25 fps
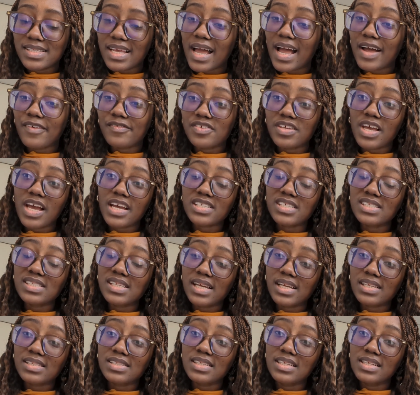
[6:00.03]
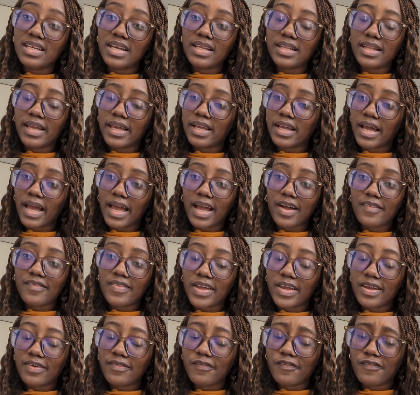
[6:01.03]
have actually succeeded. Like, I have
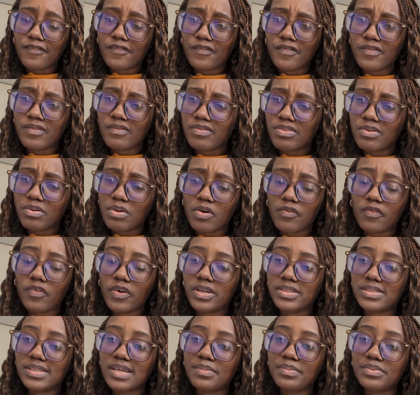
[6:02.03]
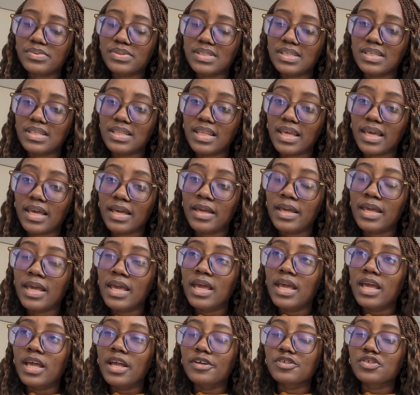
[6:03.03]
like 3 or 4 examples in there.
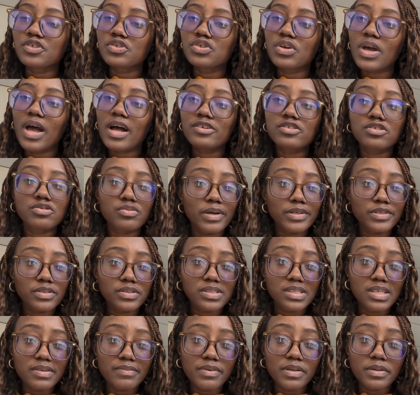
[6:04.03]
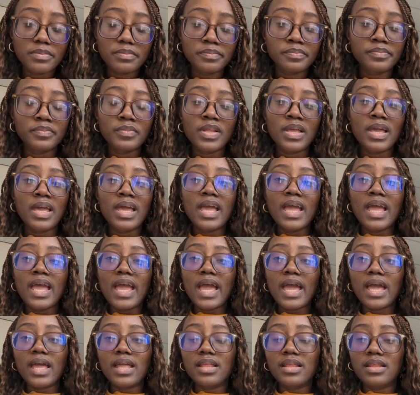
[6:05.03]
It shows you how to write a CV.
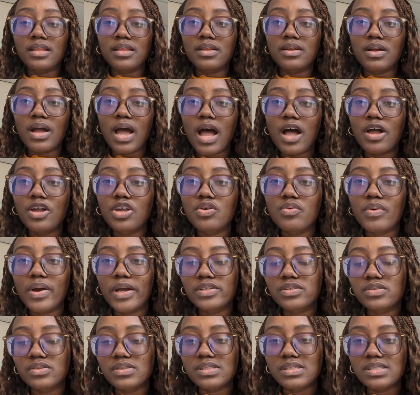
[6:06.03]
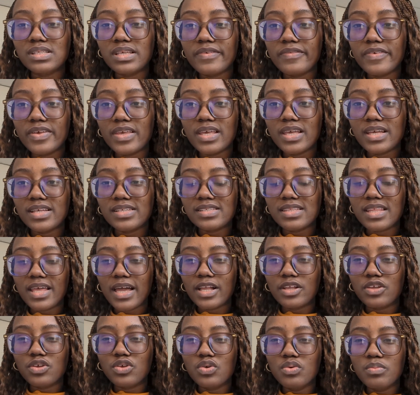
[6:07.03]
And how you write your CV is
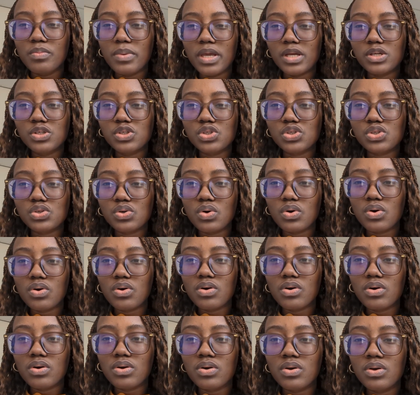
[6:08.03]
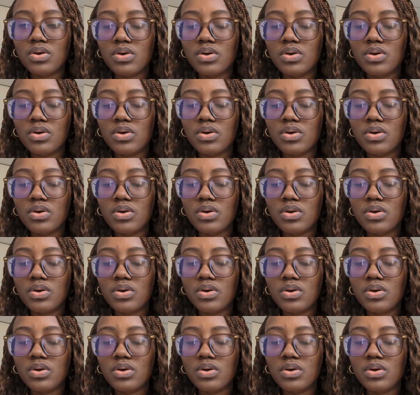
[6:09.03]
that you make sure